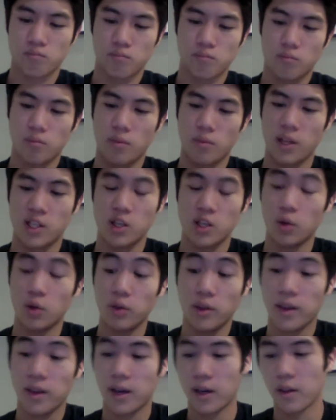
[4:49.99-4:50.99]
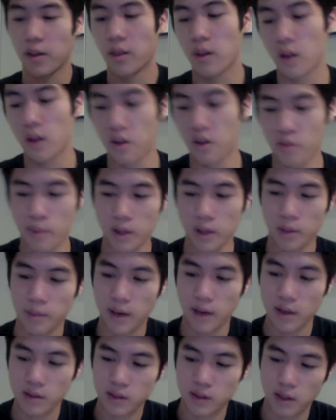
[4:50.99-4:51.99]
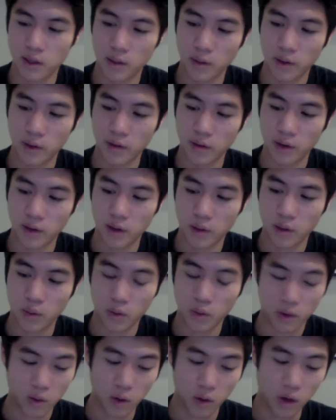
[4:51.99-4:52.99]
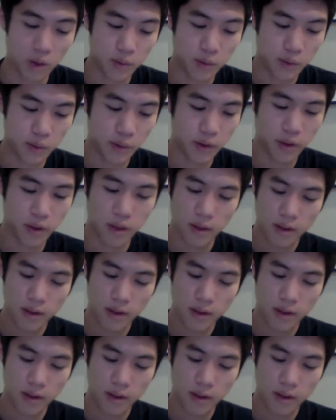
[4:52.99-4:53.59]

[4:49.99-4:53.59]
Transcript: that's the only thing I can think of about the mouse that I would have any qualms with.